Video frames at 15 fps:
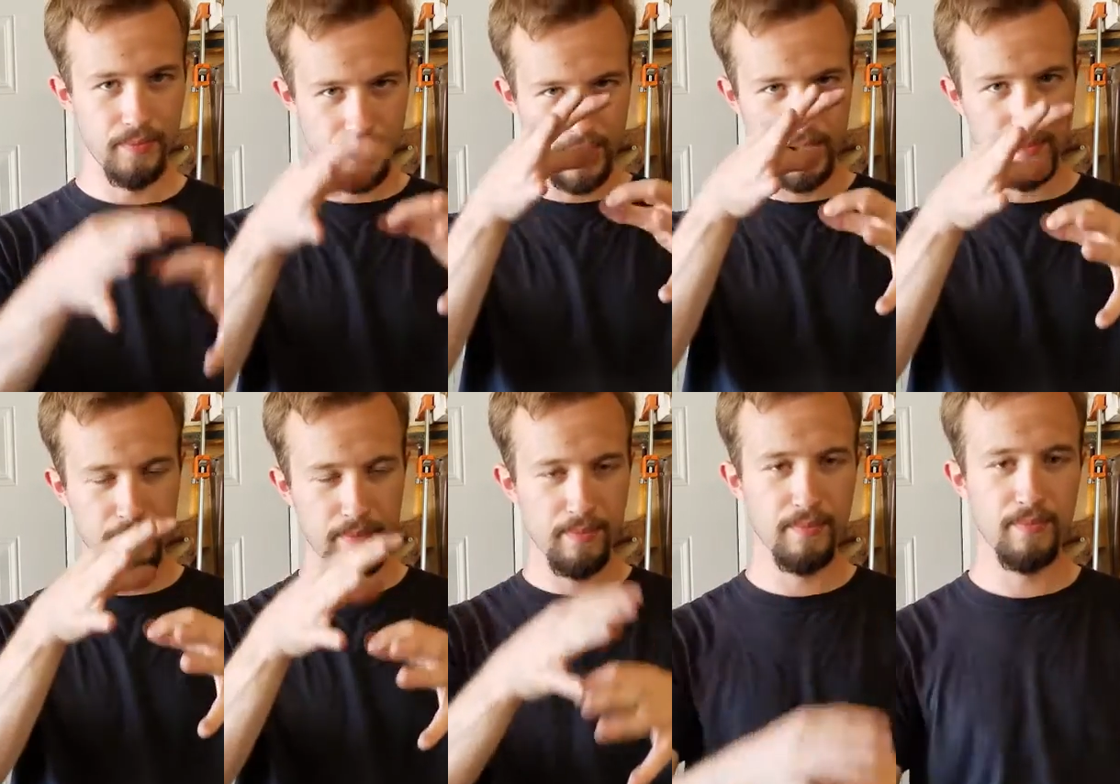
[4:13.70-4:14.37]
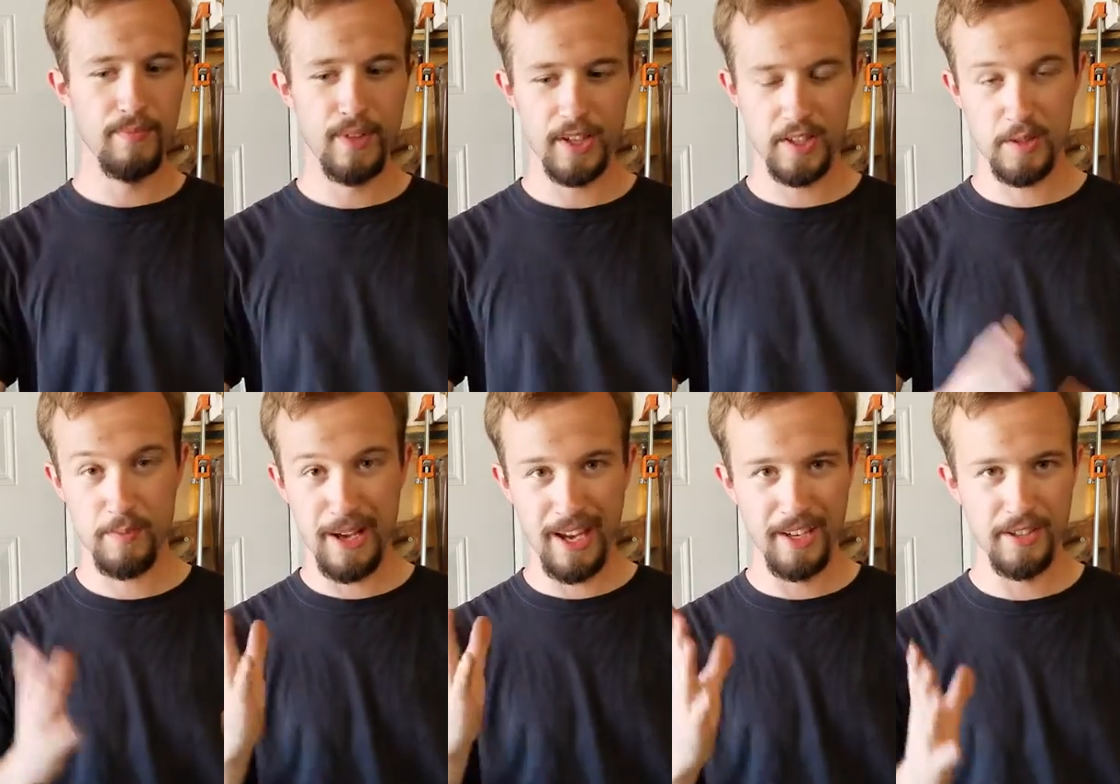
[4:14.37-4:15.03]
that
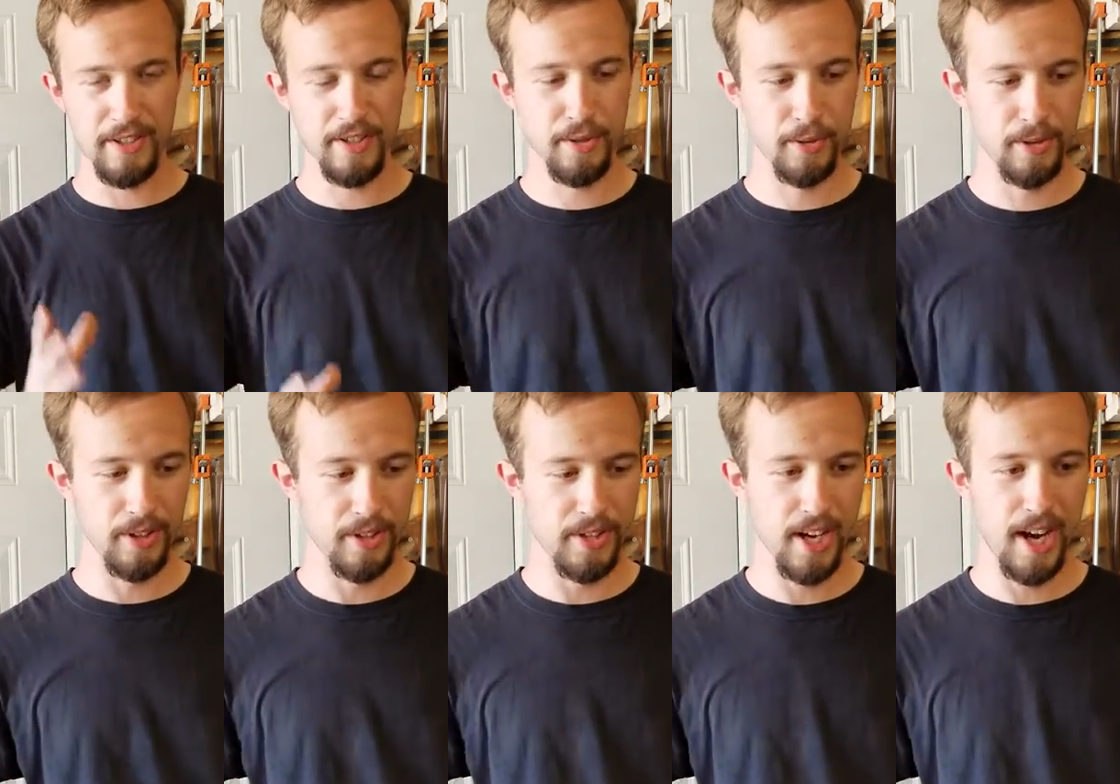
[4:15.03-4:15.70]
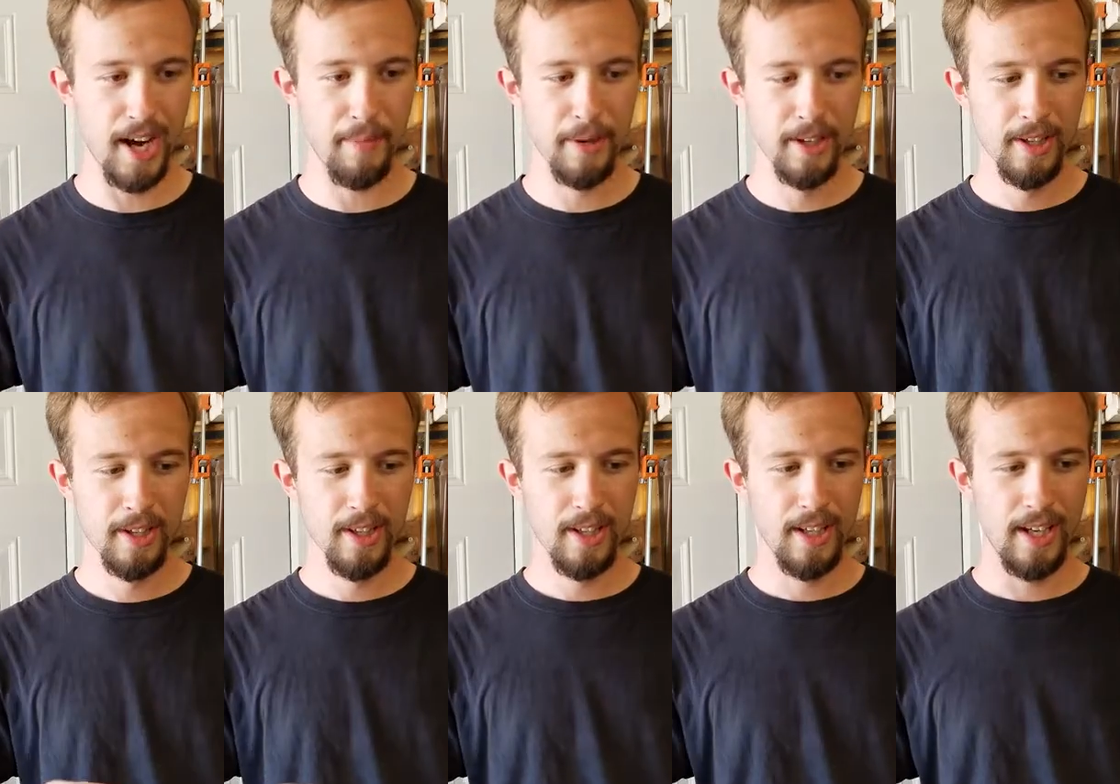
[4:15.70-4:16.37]
expands toward the top.
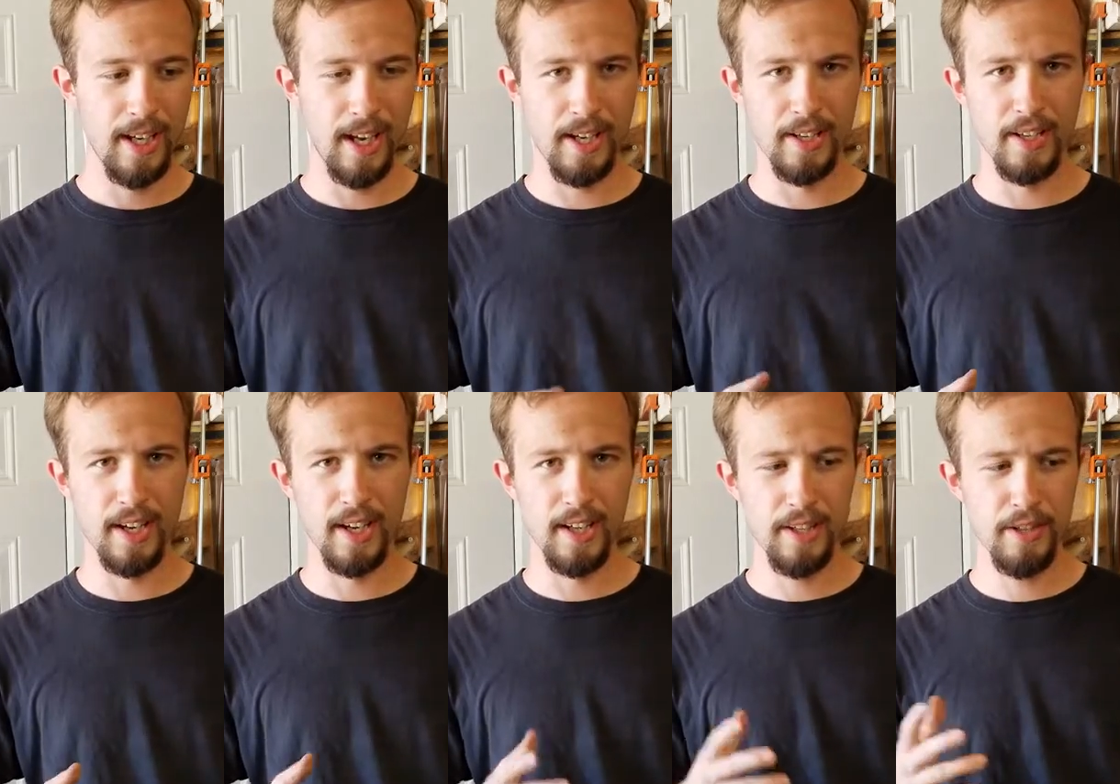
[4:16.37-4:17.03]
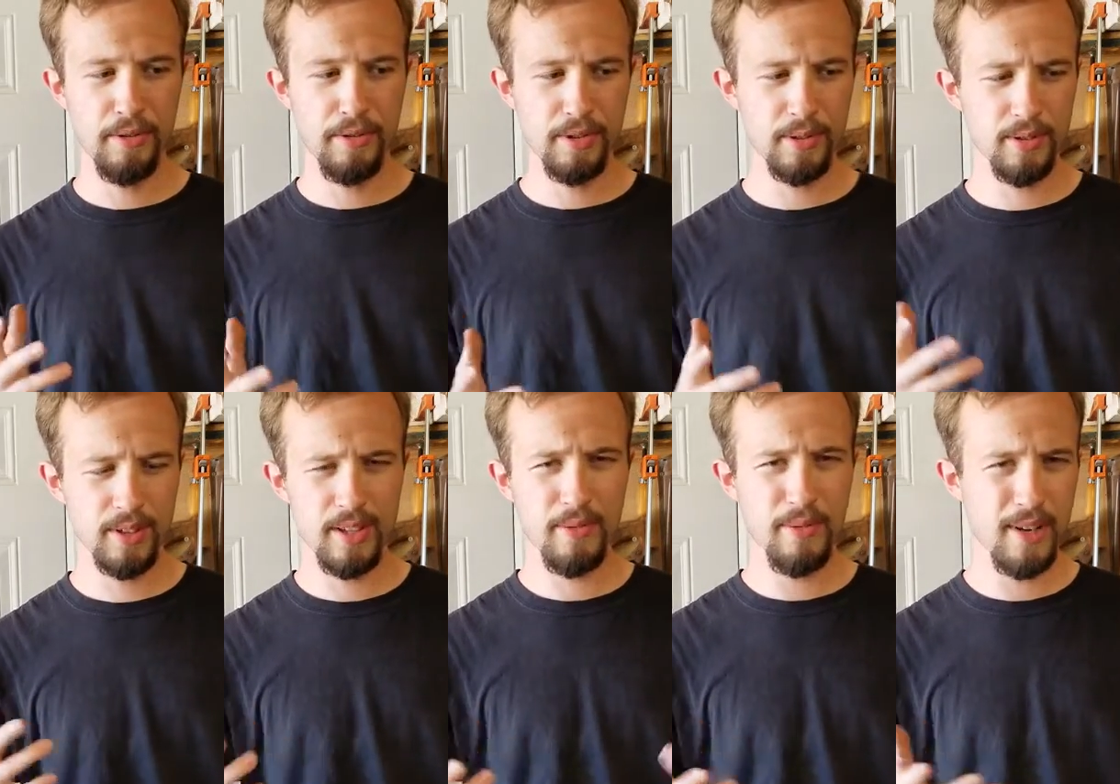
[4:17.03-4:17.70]
And
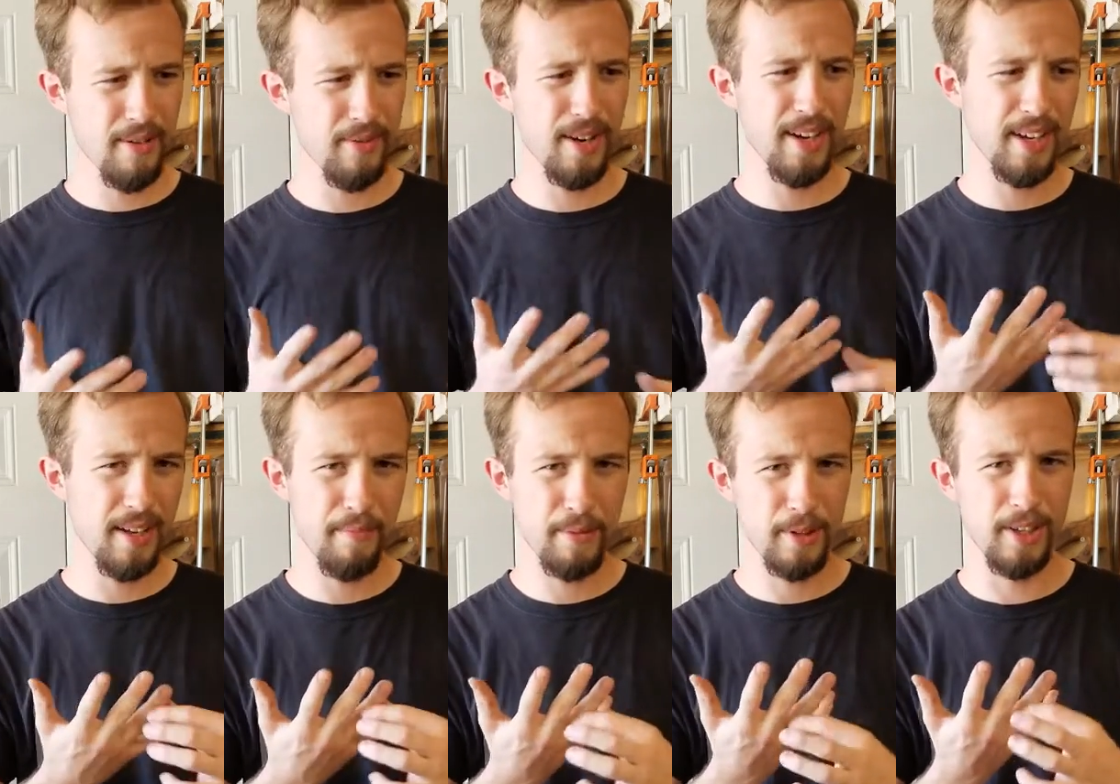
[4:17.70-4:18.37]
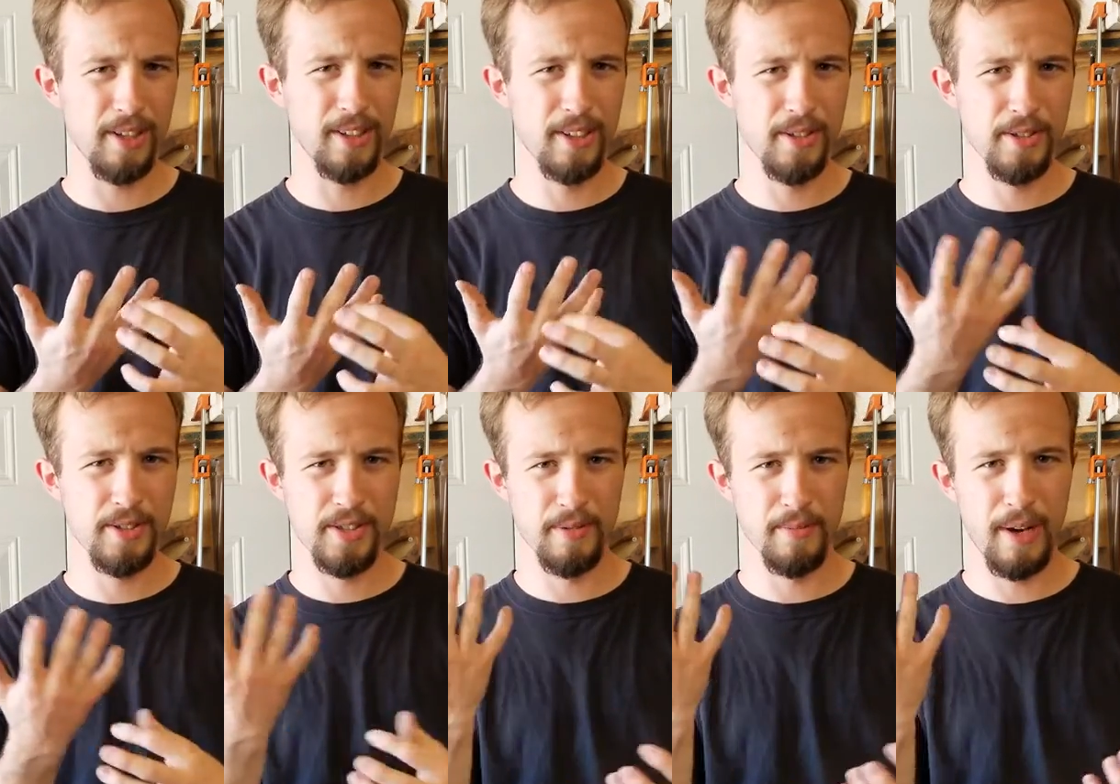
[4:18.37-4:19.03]
usually whenever I get pretty
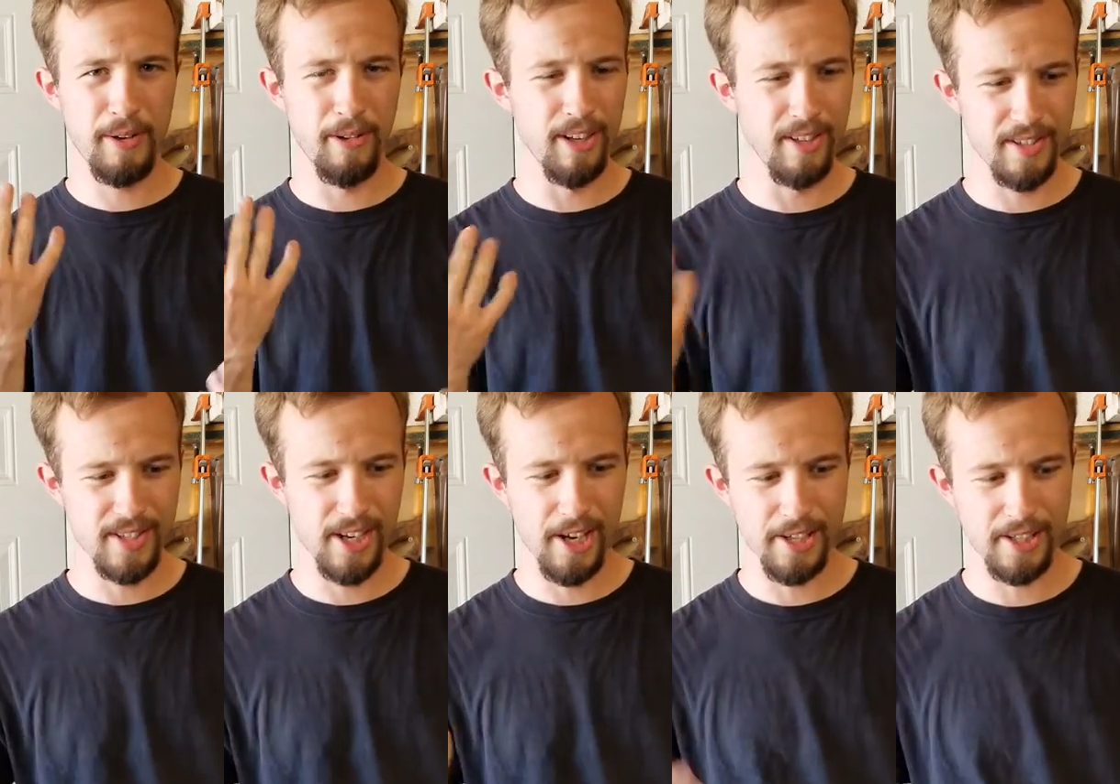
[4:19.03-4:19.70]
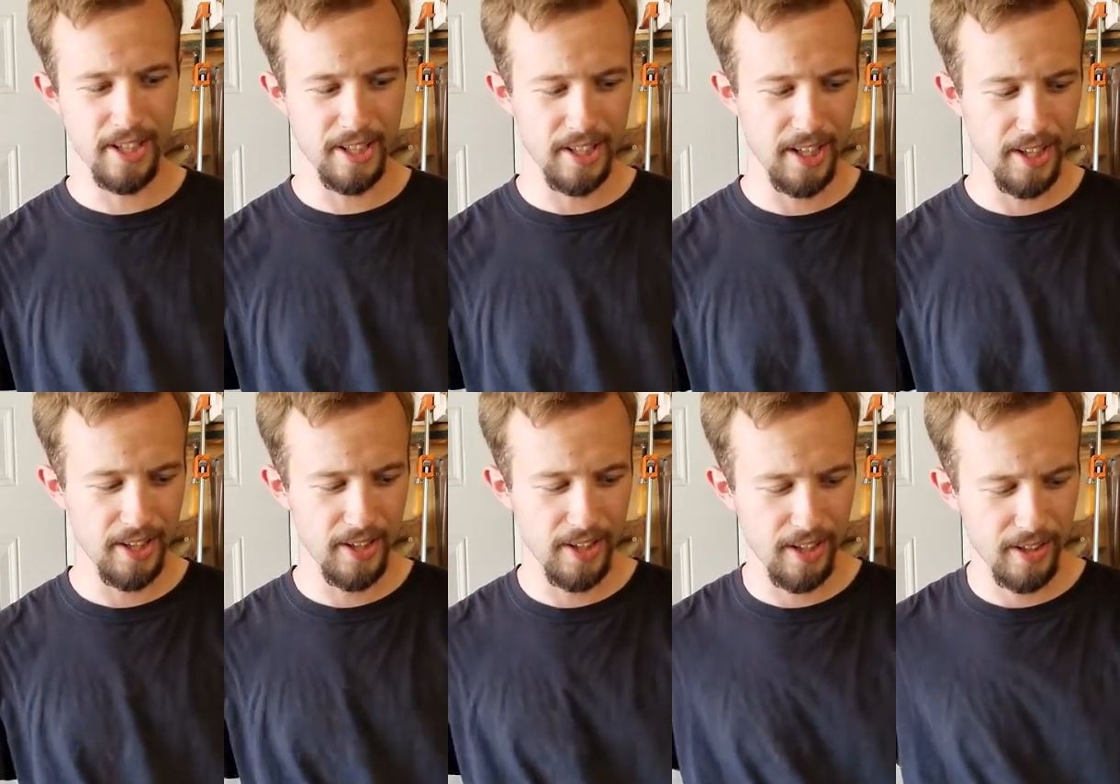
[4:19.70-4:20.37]
close to my ring size, I
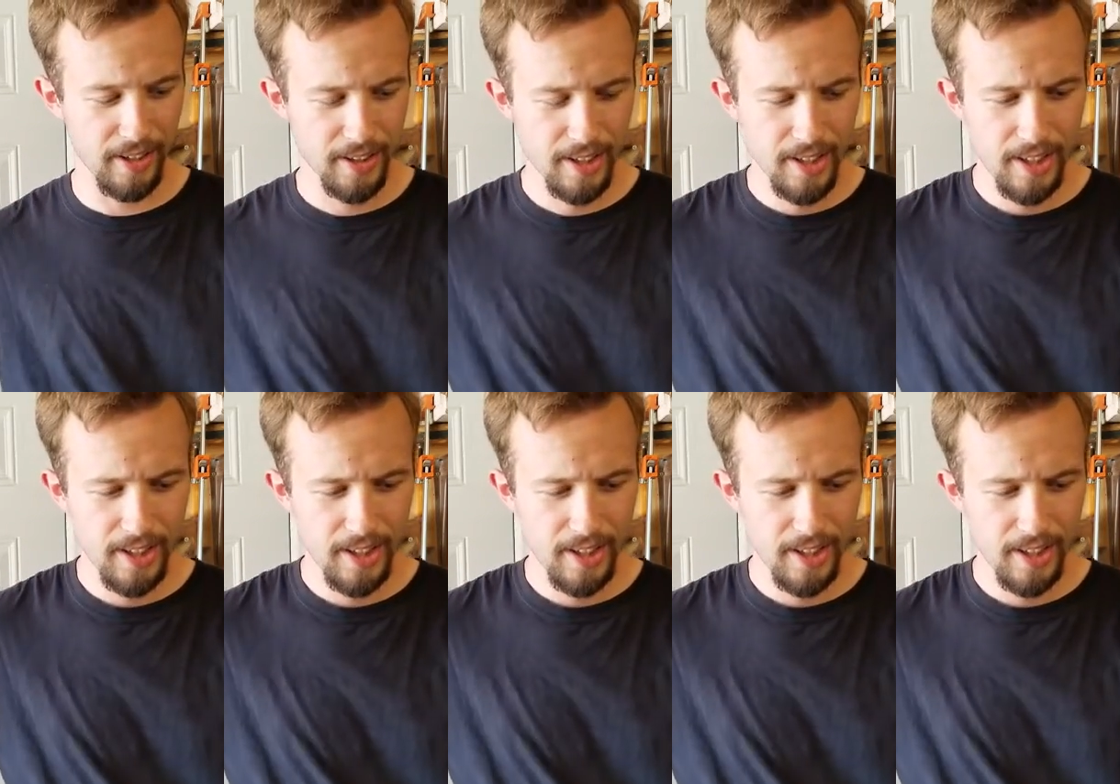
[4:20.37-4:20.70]
get there.